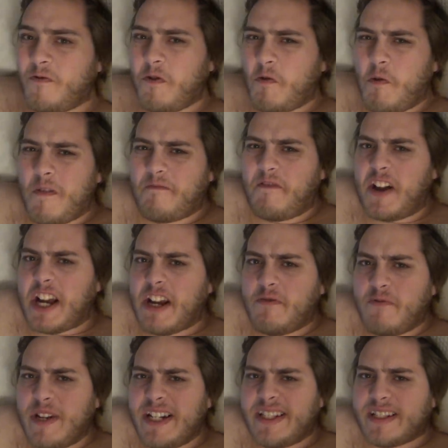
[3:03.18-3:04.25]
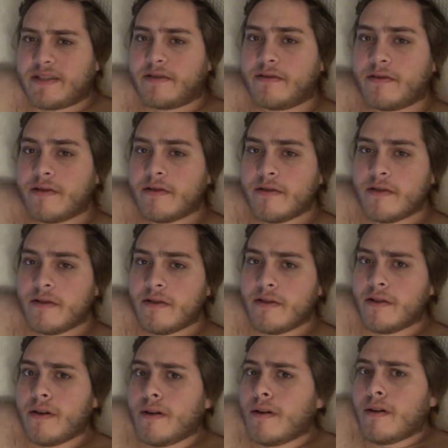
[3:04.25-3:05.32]
for what fucking reason?
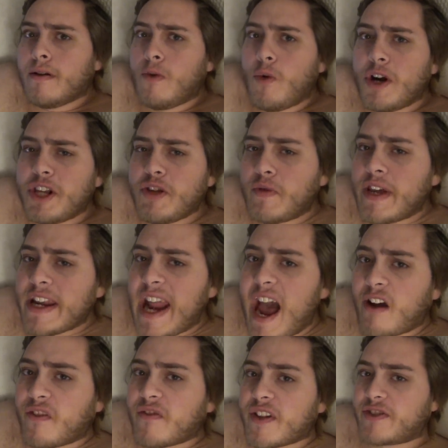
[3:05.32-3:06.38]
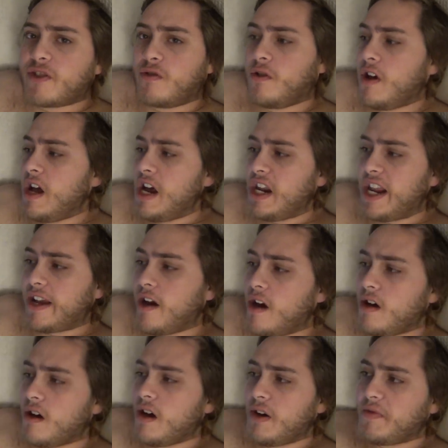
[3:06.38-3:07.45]
What do you get out of it though? Like
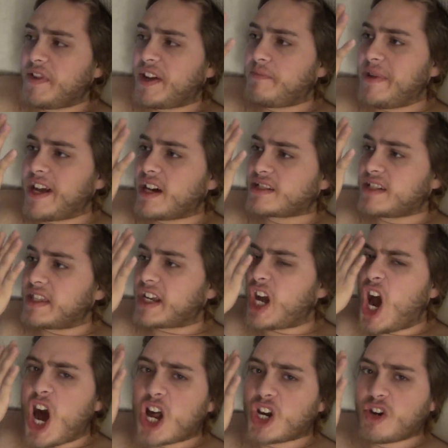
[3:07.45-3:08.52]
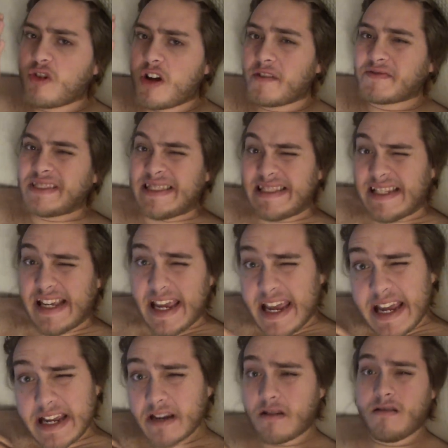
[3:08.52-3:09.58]
the, because of the color of
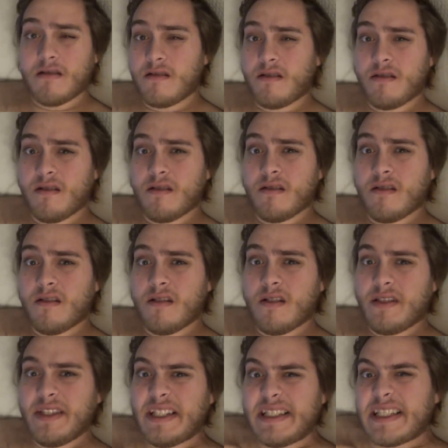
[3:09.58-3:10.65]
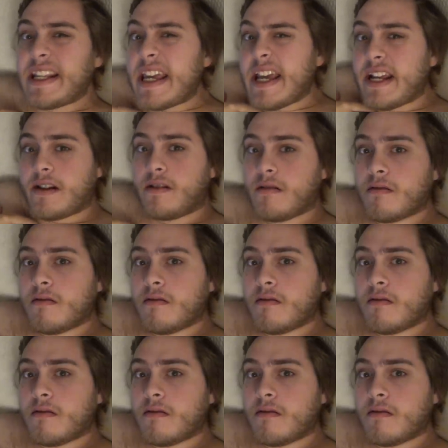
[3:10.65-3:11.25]
skin? Skin.